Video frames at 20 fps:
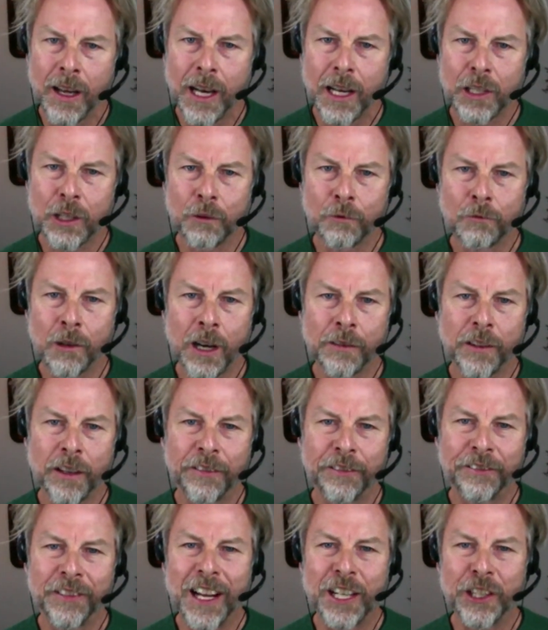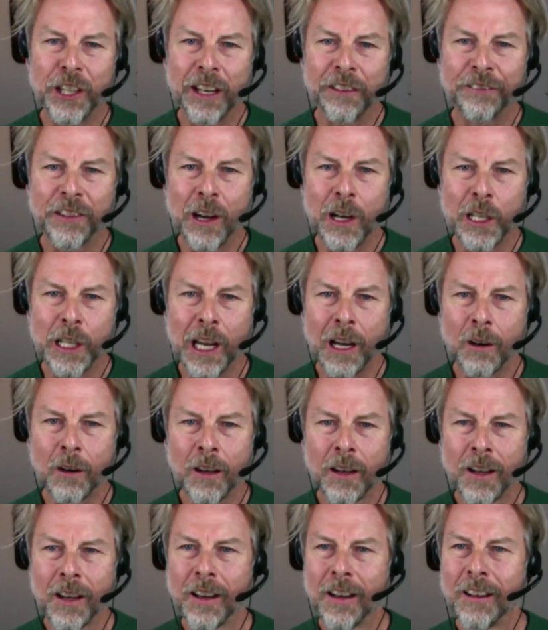It's a rather fetching photo
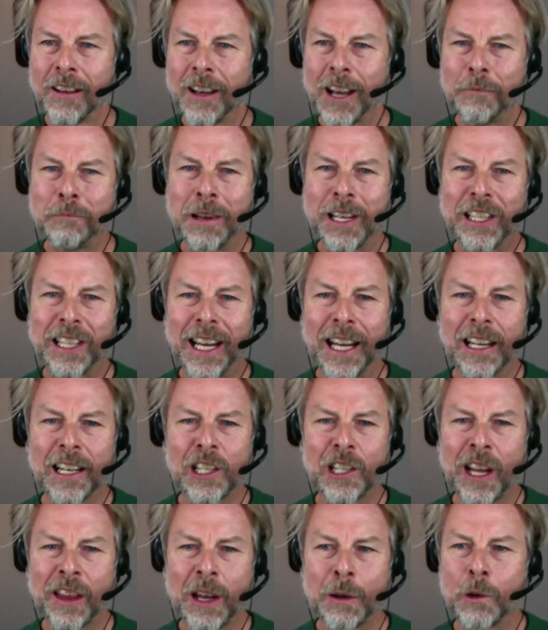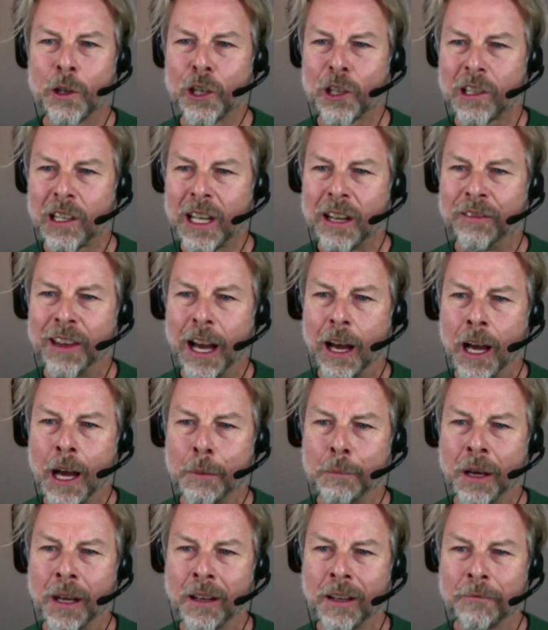of Mr. English. I think we'll just leave that
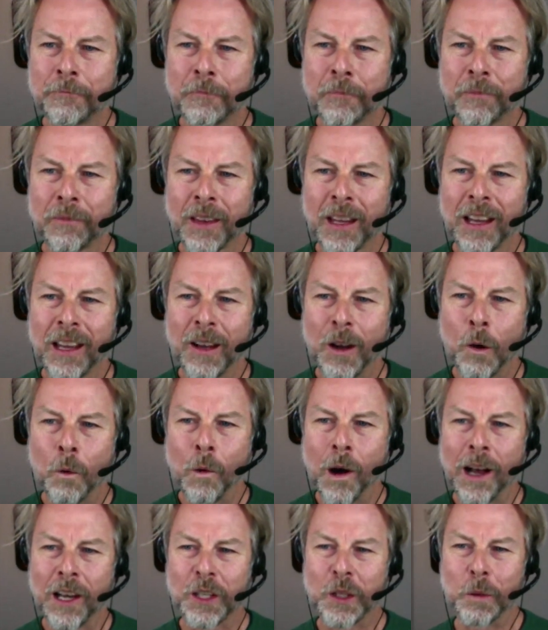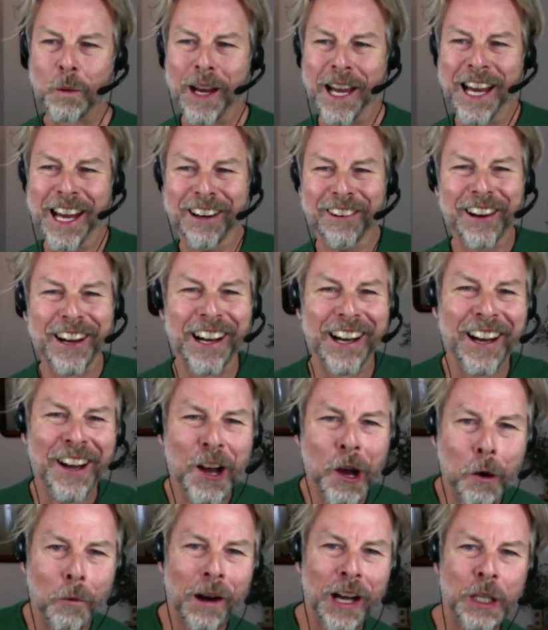up whilst we're
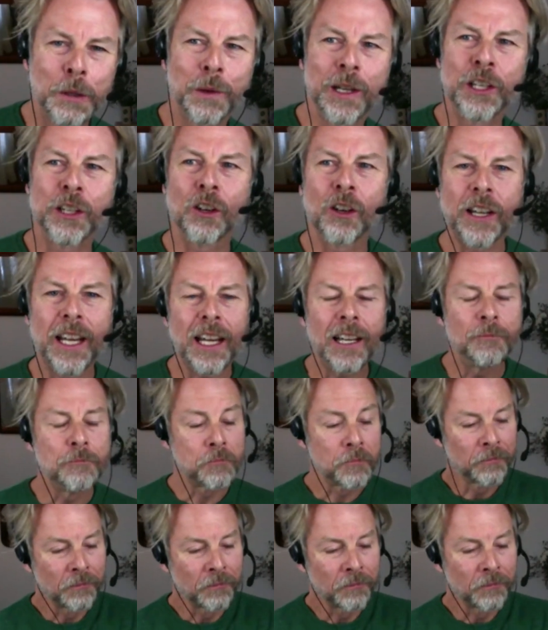talking.